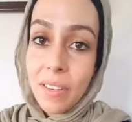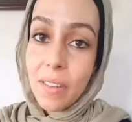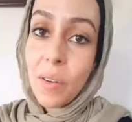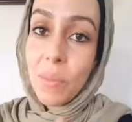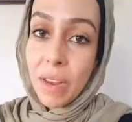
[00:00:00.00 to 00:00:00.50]

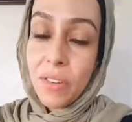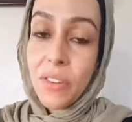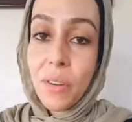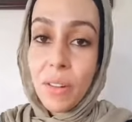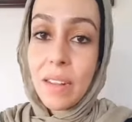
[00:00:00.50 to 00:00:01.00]
So make sure
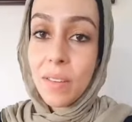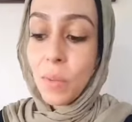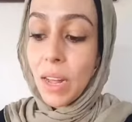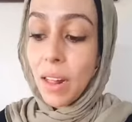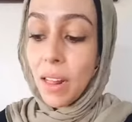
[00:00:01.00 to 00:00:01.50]
you cleanse
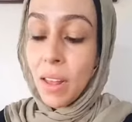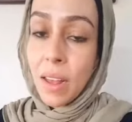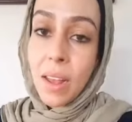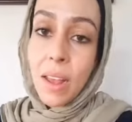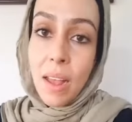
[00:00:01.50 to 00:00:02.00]
well.
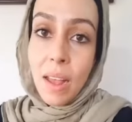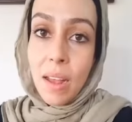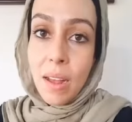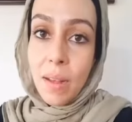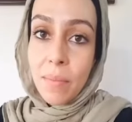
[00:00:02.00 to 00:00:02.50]

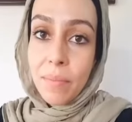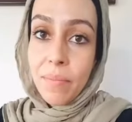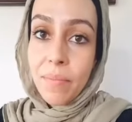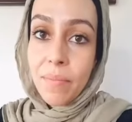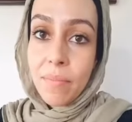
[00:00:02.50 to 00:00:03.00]

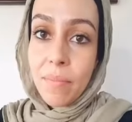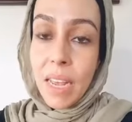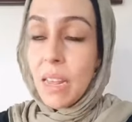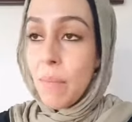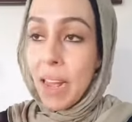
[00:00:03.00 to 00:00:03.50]

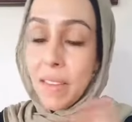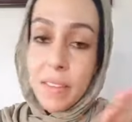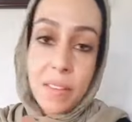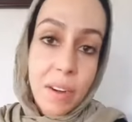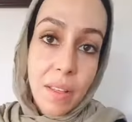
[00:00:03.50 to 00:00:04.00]
Any
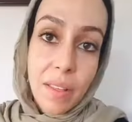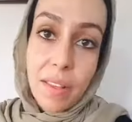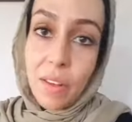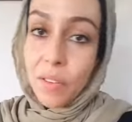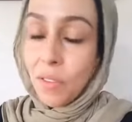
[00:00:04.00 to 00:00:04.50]
masks or anything that
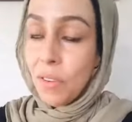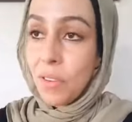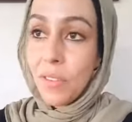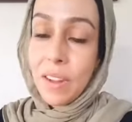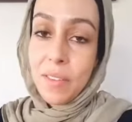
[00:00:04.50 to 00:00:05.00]
you do, you could
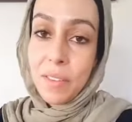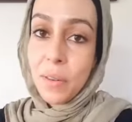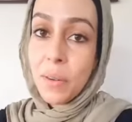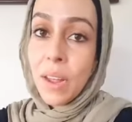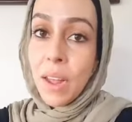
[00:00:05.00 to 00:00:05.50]
do that too.